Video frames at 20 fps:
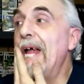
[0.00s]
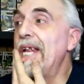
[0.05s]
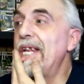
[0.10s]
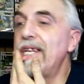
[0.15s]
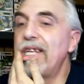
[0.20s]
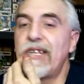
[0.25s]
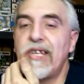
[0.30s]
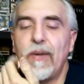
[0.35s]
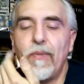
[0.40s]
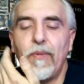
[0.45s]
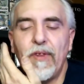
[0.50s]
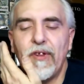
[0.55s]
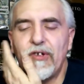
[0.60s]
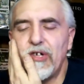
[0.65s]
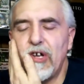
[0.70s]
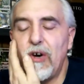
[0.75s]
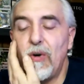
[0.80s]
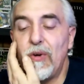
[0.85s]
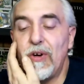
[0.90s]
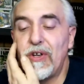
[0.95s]
and some of the
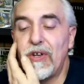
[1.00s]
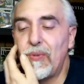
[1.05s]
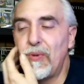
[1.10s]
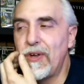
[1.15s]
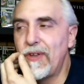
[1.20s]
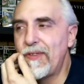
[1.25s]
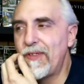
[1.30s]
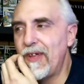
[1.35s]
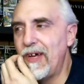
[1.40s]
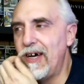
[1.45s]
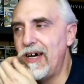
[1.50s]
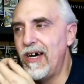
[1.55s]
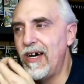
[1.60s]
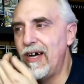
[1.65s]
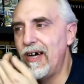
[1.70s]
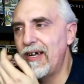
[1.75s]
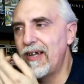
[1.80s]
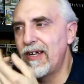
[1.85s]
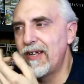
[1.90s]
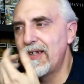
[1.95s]
show was with
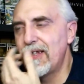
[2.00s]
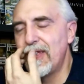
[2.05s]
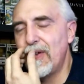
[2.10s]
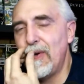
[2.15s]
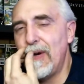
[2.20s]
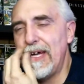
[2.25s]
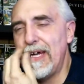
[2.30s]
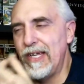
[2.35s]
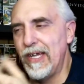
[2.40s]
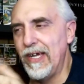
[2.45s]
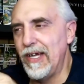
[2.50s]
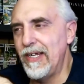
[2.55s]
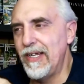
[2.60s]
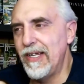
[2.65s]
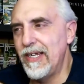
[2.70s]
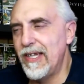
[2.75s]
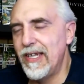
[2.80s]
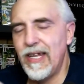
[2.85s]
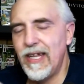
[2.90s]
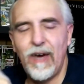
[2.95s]
the white
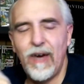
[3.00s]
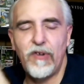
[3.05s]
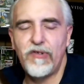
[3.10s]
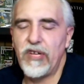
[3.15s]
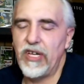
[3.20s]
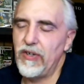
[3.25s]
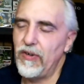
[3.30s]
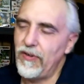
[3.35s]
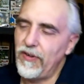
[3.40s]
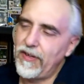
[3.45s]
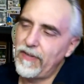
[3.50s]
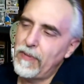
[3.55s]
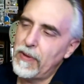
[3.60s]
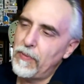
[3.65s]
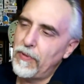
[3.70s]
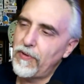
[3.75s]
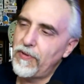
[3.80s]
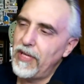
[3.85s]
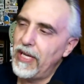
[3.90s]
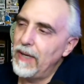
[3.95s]
dude. I wish I knew these
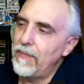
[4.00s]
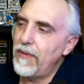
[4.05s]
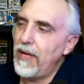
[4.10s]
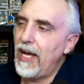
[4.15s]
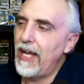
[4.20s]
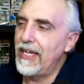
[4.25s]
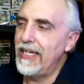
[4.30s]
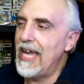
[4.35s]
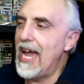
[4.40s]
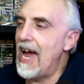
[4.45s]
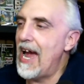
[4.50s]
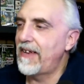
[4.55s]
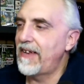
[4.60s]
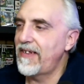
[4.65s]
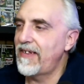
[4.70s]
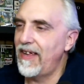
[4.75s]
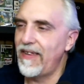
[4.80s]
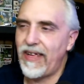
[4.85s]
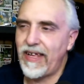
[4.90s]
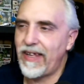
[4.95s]
people's names.
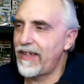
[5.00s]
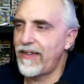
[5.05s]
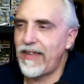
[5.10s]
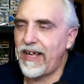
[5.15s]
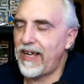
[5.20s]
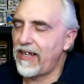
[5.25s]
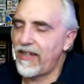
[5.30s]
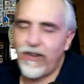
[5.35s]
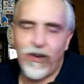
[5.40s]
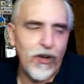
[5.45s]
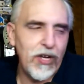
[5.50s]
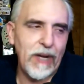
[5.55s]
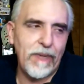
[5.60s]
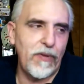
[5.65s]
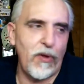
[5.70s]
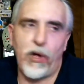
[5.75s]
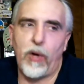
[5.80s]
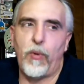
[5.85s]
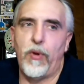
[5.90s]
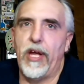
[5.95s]
Yes, I think it's like her
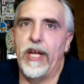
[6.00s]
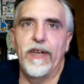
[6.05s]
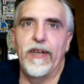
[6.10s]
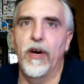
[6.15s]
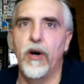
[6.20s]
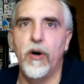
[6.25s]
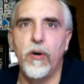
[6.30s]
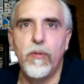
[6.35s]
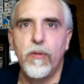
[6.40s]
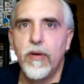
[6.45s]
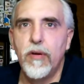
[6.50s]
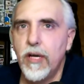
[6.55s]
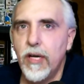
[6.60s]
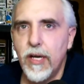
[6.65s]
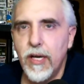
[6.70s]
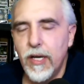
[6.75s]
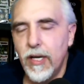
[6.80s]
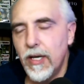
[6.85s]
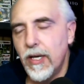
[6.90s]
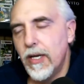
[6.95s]
name's the only one I know.
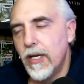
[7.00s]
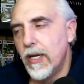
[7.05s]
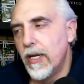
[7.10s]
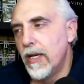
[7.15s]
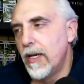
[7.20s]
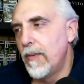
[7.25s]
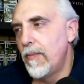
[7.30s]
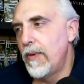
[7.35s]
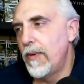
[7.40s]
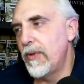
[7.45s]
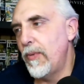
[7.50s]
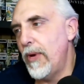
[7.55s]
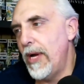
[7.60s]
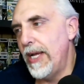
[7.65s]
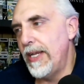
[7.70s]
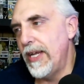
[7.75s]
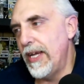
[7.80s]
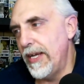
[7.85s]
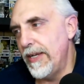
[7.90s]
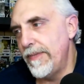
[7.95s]
But the
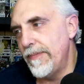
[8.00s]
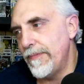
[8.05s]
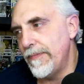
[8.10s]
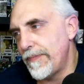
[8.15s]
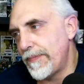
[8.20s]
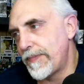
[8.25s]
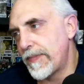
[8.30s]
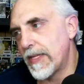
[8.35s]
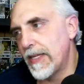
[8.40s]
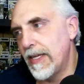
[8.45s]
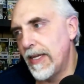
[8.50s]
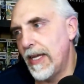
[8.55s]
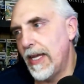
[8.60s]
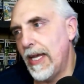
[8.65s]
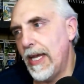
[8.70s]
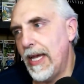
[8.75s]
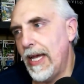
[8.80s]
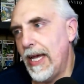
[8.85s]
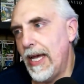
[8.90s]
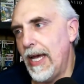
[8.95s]
white dude,
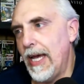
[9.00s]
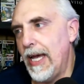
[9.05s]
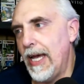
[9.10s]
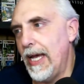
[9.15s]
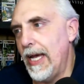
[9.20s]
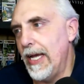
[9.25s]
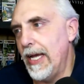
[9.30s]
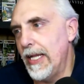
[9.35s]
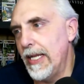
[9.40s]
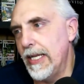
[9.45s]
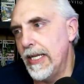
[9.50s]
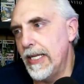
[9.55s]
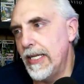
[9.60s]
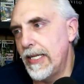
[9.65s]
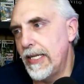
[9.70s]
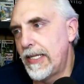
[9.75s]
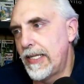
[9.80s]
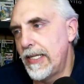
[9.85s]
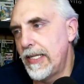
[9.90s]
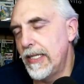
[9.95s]
and
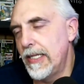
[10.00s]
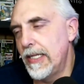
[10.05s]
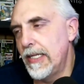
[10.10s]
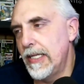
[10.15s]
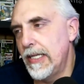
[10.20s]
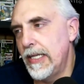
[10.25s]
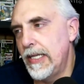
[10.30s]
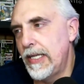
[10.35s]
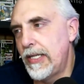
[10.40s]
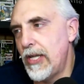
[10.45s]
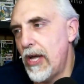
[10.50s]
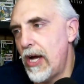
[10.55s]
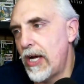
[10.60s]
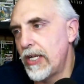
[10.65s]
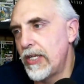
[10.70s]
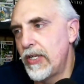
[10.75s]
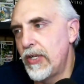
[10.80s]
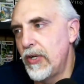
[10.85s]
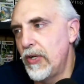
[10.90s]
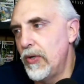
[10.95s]
he's
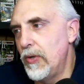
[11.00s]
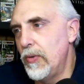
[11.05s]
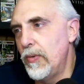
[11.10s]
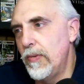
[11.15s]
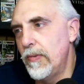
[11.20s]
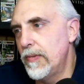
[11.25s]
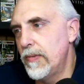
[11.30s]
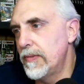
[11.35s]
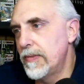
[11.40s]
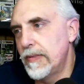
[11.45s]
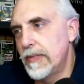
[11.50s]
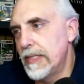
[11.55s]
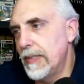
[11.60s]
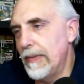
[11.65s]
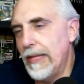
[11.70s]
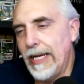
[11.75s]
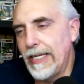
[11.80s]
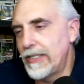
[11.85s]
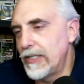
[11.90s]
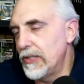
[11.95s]
talking to
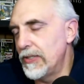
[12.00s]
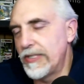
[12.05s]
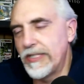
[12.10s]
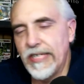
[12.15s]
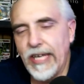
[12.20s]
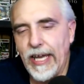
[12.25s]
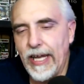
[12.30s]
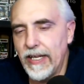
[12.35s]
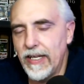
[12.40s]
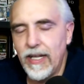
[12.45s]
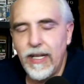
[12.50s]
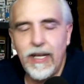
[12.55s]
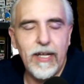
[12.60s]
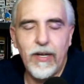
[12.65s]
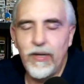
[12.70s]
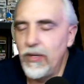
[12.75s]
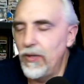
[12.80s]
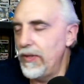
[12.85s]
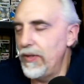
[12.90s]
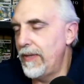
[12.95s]
the black dude's dad.
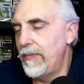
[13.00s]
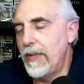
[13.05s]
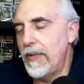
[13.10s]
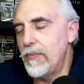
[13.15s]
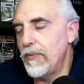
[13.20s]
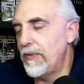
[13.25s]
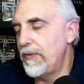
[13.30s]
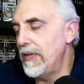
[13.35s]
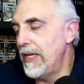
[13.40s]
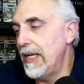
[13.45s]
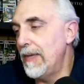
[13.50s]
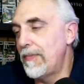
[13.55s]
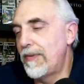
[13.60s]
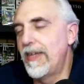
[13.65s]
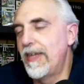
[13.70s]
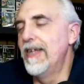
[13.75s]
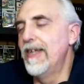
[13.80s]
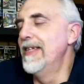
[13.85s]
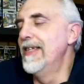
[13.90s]
I don't know these people's names.